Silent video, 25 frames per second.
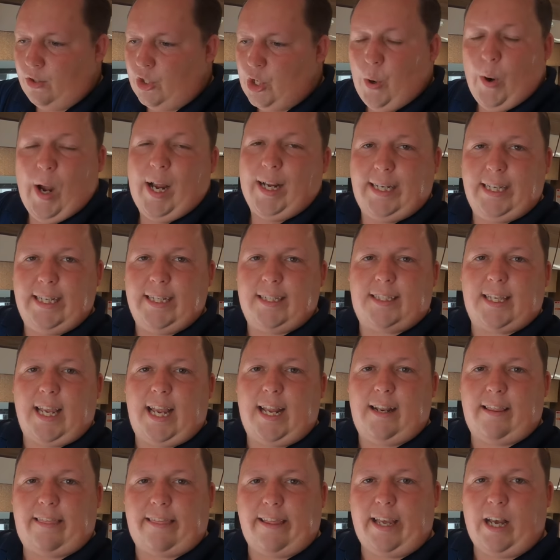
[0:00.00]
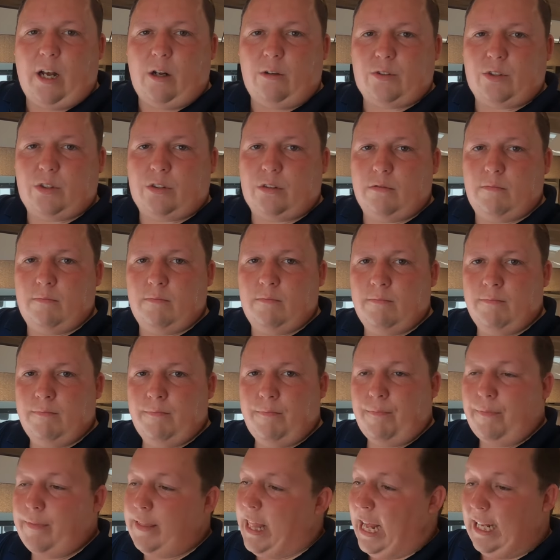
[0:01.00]
Do I need to say anything else? Nope.
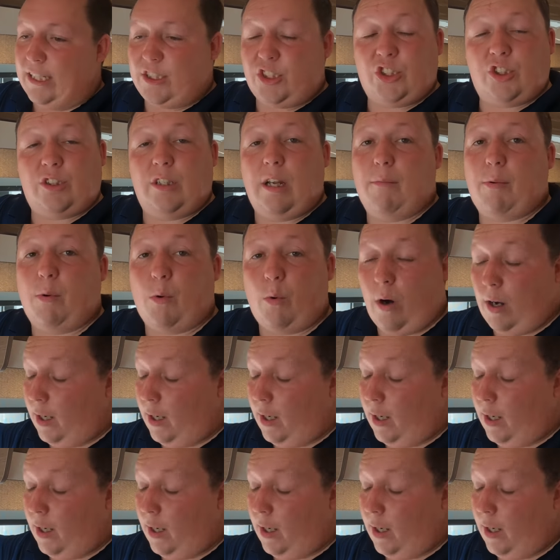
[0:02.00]
That's just number